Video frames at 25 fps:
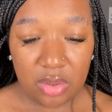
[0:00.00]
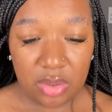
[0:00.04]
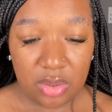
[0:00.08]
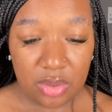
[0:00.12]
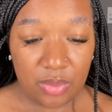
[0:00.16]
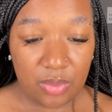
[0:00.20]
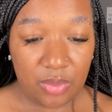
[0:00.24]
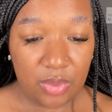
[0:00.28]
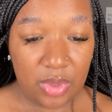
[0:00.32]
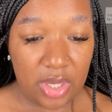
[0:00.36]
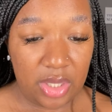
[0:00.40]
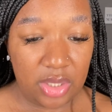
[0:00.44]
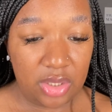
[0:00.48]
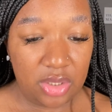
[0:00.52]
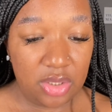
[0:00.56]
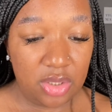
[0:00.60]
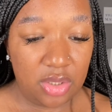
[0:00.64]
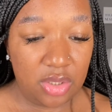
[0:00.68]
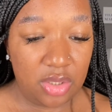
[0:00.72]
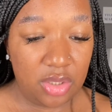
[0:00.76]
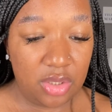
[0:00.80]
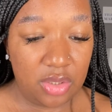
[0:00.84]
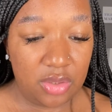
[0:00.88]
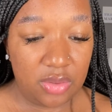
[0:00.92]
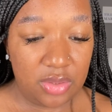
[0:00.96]
we're actually going to
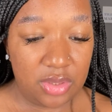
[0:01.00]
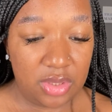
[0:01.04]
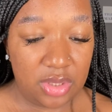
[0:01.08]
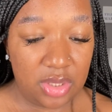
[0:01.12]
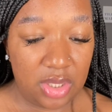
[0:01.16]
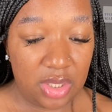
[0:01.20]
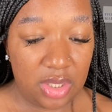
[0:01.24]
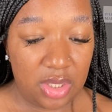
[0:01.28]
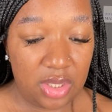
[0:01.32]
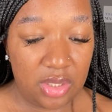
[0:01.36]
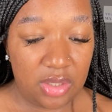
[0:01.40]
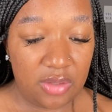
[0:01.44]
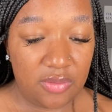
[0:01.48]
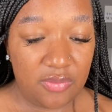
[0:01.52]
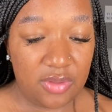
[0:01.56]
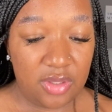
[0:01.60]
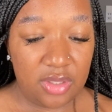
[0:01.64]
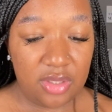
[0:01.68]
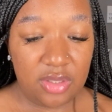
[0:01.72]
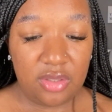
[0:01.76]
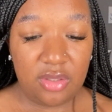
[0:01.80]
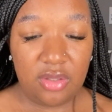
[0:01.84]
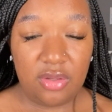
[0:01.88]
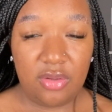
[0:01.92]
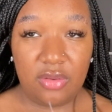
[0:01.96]
use the end of this
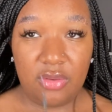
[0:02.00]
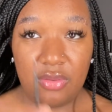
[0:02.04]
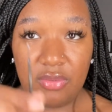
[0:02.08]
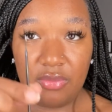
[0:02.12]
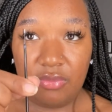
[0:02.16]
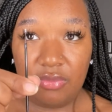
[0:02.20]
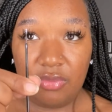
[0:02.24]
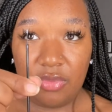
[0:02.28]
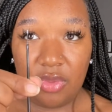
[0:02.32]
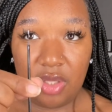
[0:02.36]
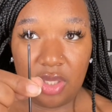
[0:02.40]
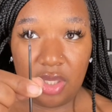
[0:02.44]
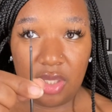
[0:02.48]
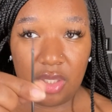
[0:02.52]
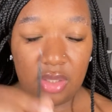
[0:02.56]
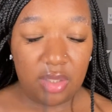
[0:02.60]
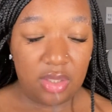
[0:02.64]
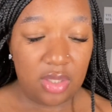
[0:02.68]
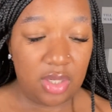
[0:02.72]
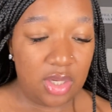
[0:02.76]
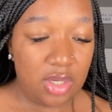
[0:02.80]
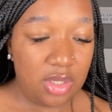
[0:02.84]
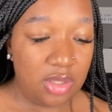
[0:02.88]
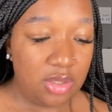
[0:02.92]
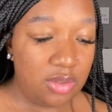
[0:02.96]
little thing that
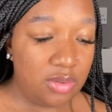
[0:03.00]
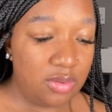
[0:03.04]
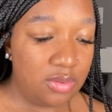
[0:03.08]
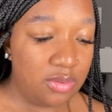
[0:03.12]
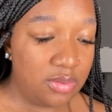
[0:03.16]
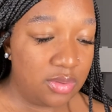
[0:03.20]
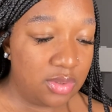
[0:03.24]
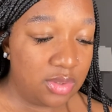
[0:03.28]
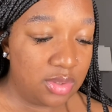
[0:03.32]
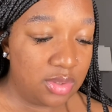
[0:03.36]
I use.